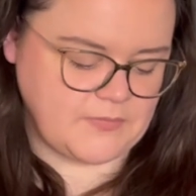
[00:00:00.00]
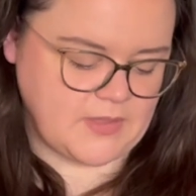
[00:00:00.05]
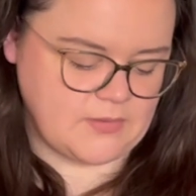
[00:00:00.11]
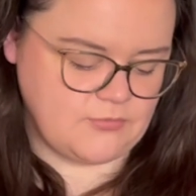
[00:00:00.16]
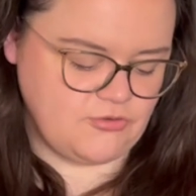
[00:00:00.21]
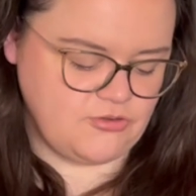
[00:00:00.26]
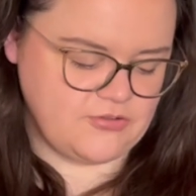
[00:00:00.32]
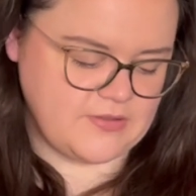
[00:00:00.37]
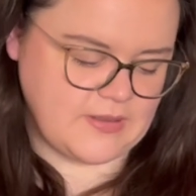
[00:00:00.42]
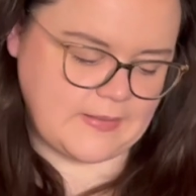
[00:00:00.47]

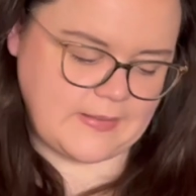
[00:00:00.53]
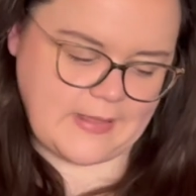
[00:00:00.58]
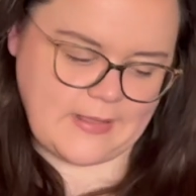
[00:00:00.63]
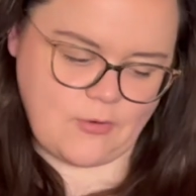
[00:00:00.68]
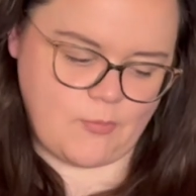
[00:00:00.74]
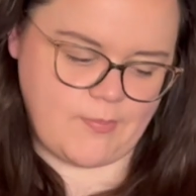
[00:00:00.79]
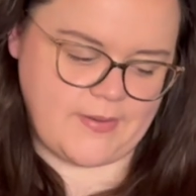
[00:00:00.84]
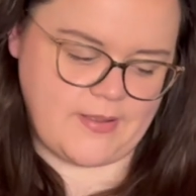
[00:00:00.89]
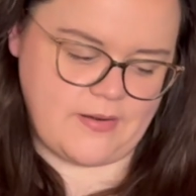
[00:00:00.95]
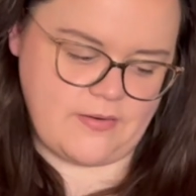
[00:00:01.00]
just a little
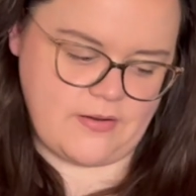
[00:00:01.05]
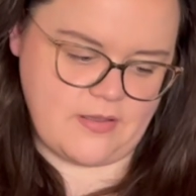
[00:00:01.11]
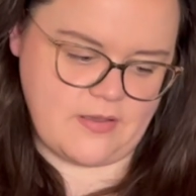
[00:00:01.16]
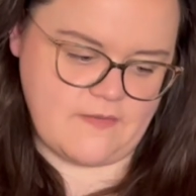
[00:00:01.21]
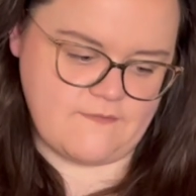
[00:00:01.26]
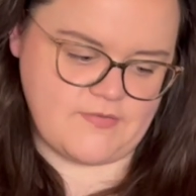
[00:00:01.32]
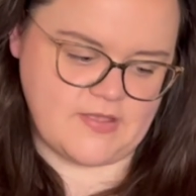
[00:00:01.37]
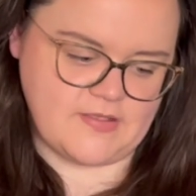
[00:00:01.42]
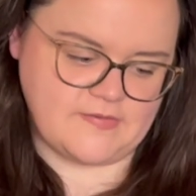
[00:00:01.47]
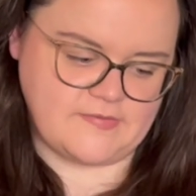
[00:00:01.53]
bit
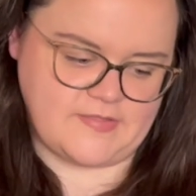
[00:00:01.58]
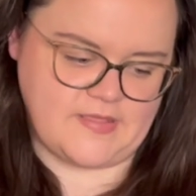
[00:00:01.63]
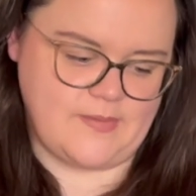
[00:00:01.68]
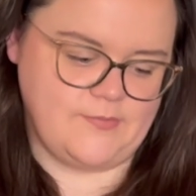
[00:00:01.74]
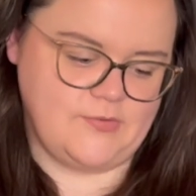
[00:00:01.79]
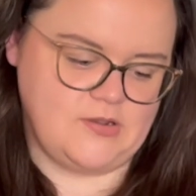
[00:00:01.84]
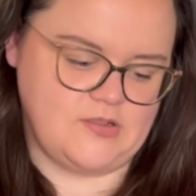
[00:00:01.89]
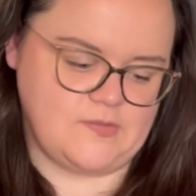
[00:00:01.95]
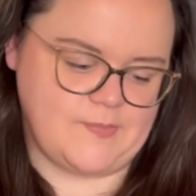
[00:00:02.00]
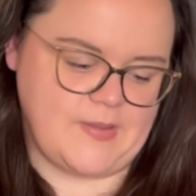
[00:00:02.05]
nervous that I'm going
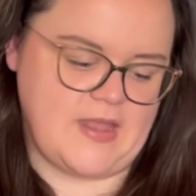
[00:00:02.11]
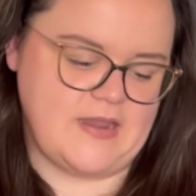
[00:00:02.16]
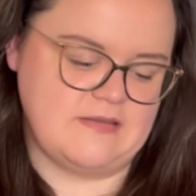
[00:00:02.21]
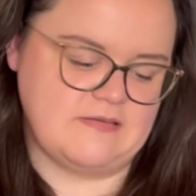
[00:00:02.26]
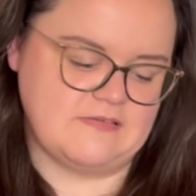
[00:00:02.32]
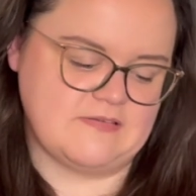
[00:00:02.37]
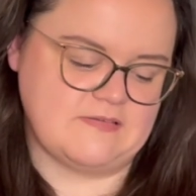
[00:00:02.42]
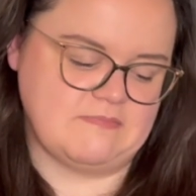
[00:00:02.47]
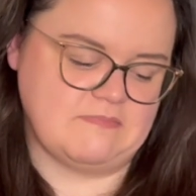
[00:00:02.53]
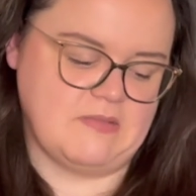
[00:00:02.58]
to
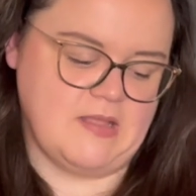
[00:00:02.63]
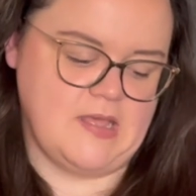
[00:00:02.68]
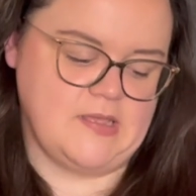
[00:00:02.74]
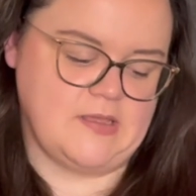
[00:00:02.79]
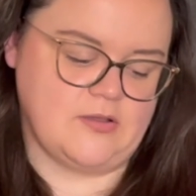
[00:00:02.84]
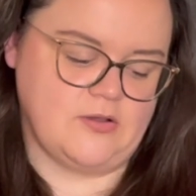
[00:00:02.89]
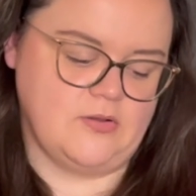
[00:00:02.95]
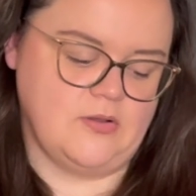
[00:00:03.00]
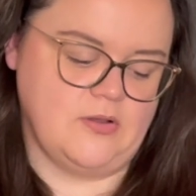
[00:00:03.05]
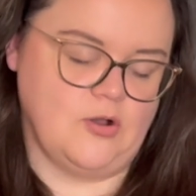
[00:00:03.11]
spend like
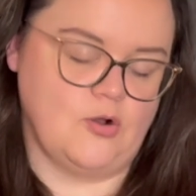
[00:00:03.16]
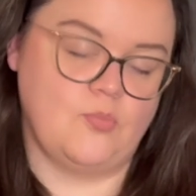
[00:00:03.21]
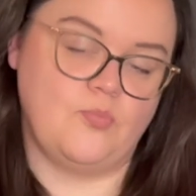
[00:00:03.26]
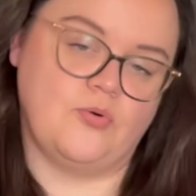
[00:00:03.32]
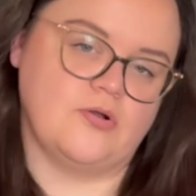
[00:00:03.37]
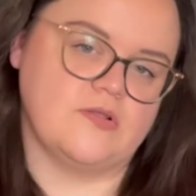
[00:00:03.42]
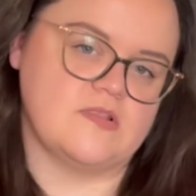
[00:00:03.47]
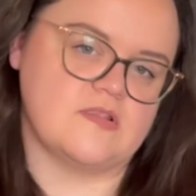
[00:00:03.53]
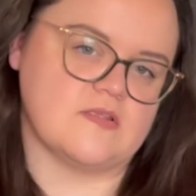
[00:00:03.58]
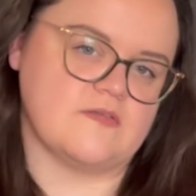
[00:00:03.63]

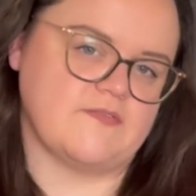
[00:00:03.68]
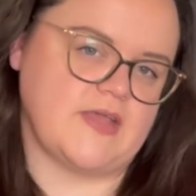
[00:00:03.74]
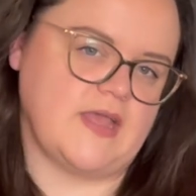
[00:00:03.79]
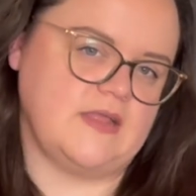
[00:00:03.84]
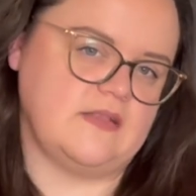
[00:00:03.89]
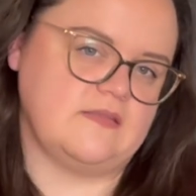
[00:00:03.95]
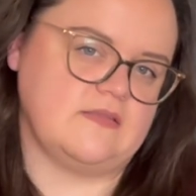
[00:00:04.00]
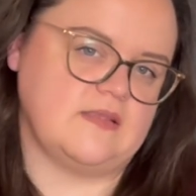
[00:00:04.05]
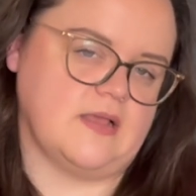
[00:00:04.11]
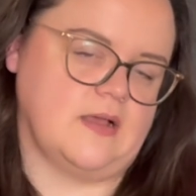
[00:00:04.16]
upwards of
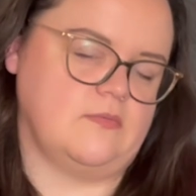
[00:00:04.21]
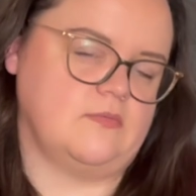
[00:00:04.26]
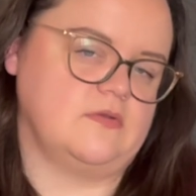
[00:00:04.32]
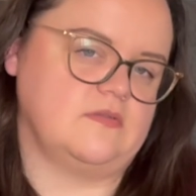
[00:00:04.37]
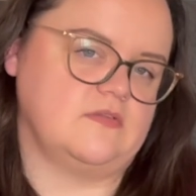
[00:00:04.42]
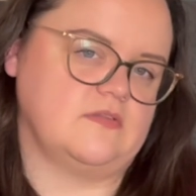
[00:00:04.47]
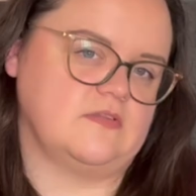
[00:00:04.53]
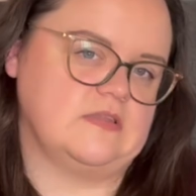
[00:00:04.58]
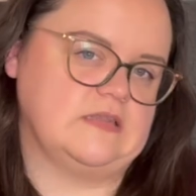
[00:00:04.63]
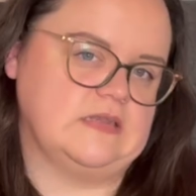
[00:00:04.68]
80
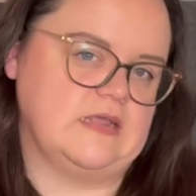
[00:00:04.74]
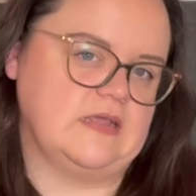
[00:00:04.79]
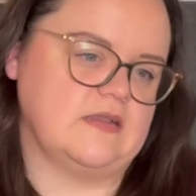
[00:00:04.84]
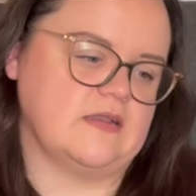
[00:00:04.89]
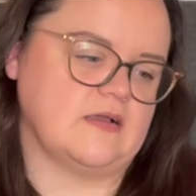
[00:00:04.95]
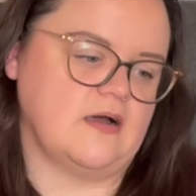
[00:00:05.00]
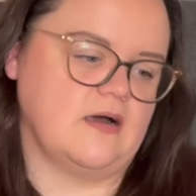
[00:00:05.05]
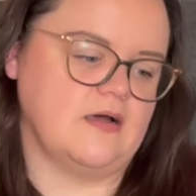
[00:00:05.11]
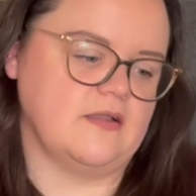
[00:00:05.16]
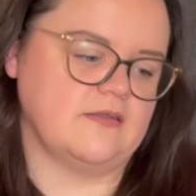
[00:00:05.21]
hours knitting a
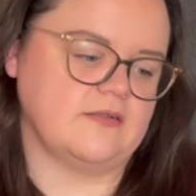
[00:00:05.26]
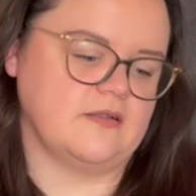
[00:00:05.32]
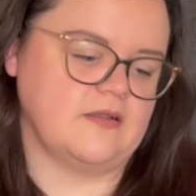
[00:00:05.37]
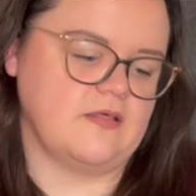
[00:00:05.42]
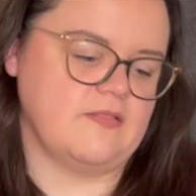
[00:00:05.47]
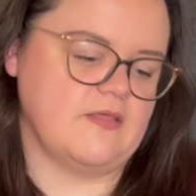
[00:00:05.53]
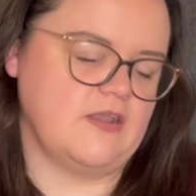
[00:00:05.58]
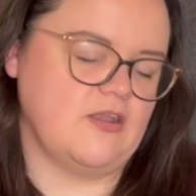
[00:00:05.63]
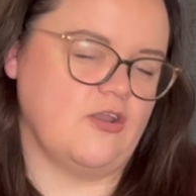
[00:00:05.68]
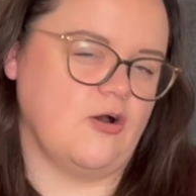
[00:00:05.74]
cardigan and
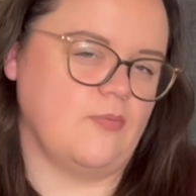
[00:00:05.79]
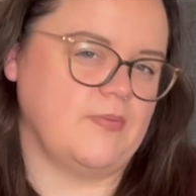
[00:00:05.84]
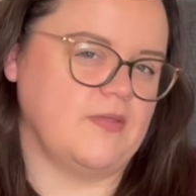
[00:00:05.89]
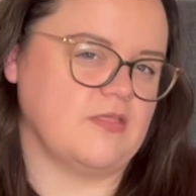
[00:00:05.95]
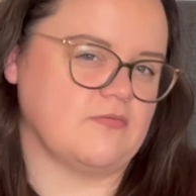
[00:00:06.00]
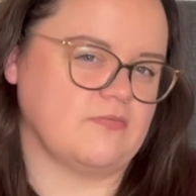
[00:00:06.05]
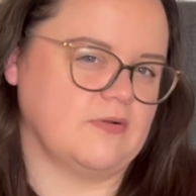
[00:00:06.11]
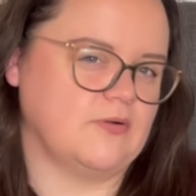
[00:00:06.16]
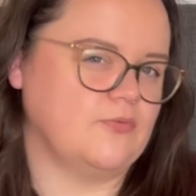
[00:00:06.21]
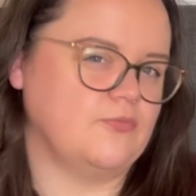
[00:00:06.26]
then not be
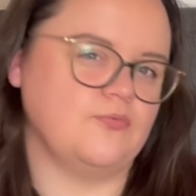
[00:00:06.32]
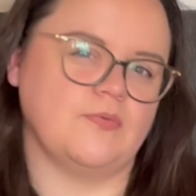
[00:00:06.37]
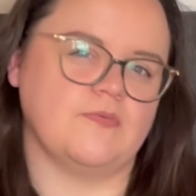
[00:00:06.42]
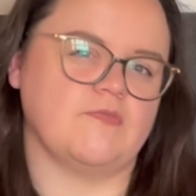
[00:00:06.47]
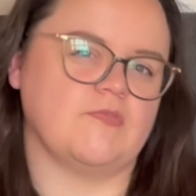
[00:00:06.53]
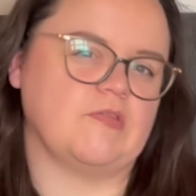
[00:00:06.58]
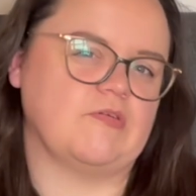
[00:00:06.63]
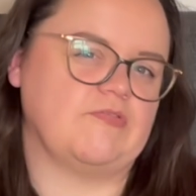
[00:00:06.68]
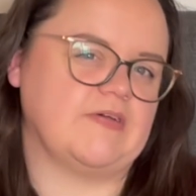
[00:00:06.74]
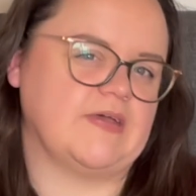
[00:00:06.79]
thrilled with
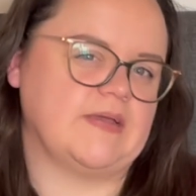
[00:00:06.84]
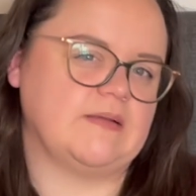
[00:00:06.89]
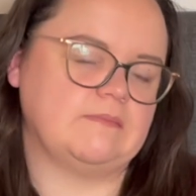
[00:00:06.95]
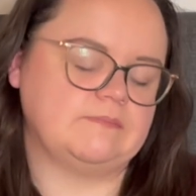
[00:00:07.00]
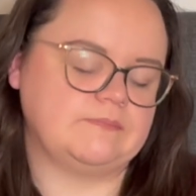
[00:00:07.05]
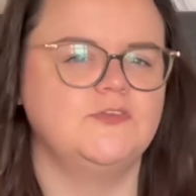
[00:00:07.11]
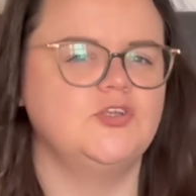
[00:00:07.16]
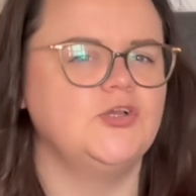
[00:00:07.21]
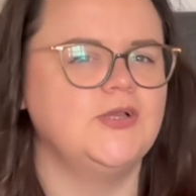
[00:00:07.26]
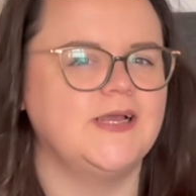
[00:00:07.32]
the fit.
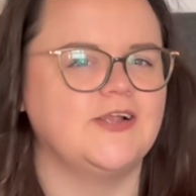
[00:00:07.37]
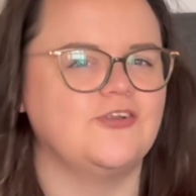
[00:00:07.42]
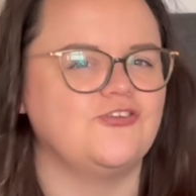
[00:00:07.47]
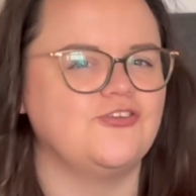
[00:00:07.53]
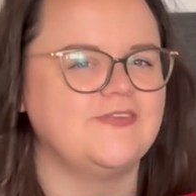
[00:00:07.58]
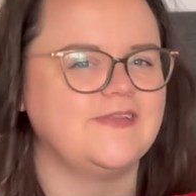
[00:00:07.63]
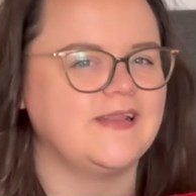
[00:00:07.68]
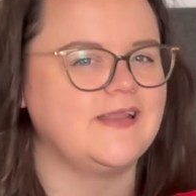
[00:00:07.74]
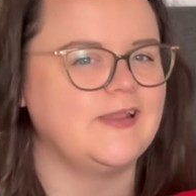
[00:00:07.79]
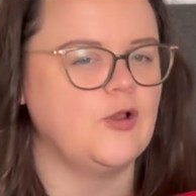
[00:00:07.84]
So yeah, just
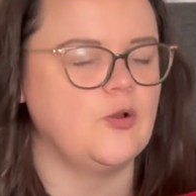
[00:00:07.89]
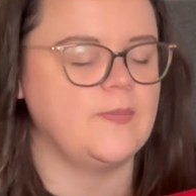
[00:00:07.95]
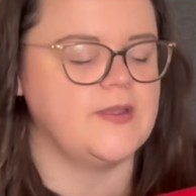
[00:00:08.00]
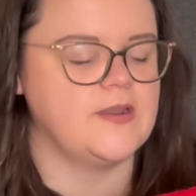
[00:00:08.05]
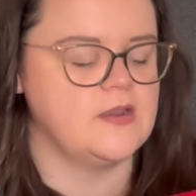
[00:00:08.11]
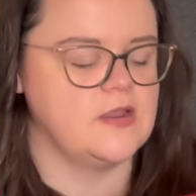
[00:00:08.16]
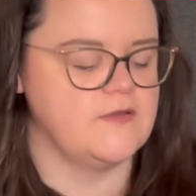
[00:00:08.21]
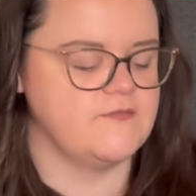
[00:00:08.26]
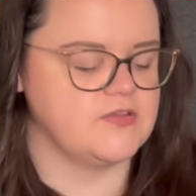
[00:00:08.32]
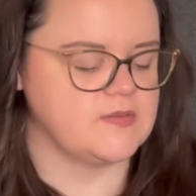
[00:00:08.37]
a little bit
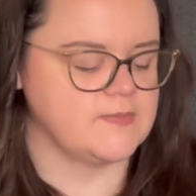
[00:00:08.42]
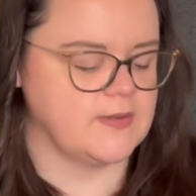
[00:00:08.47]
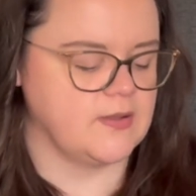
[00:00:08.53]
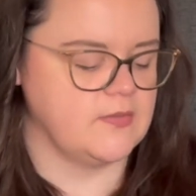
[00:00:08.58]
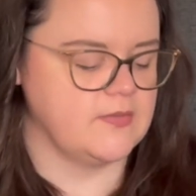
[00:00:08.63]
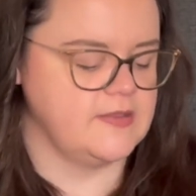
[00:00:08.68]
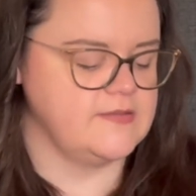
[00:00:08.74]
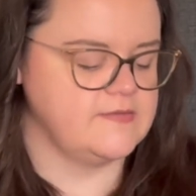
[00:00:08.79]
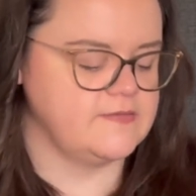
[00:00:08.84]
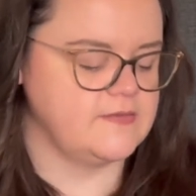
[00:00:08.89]
nervous about
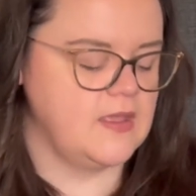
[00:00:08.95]
this.